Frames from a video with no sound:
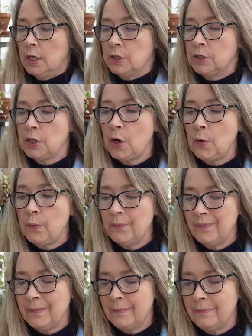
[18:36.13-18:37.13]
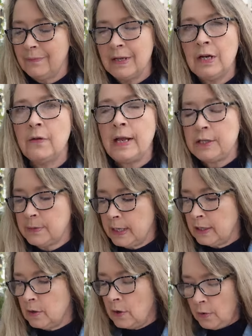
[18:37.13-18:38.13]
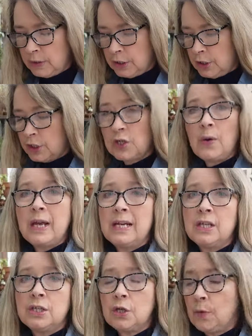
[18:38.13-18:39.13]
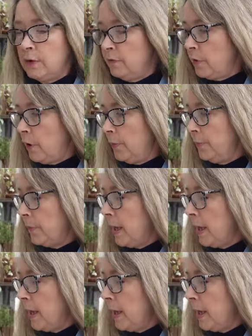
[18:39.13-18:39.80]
So, you know, that's why I don't always just go ahead and sow in fall.